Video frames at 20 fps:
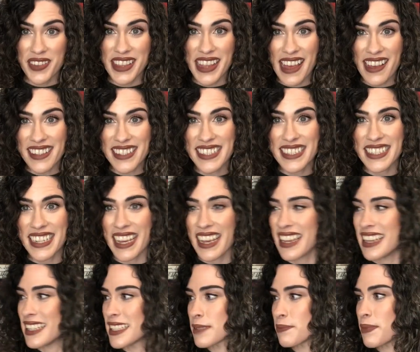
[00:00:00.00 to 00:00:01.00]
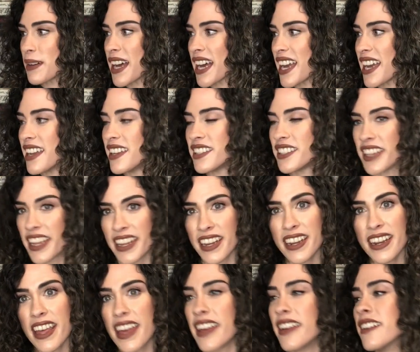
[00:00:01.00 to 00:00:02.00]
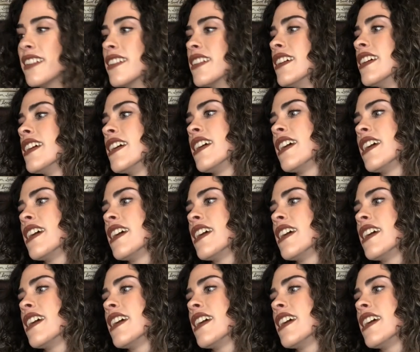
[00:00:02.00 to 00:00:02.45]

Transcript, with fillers: a Thousand Days by Shannon Hale